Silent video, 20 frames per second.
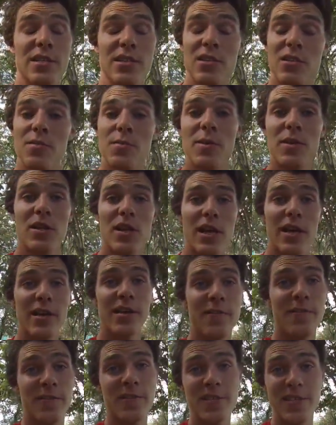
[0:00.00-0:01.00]
There's been a lot of
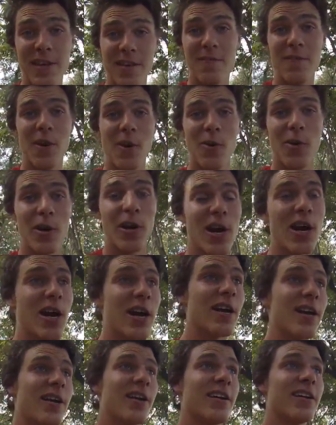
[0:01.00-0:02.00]
different stuff going
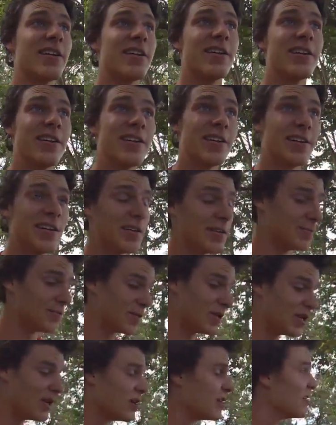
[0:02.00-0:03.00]
on,
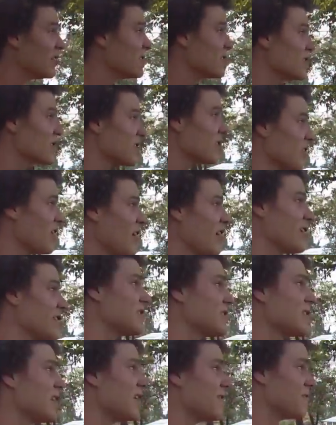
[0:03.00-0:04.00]
just a lot of
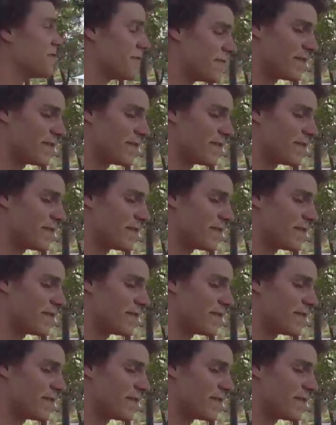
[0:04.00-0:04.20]
stuff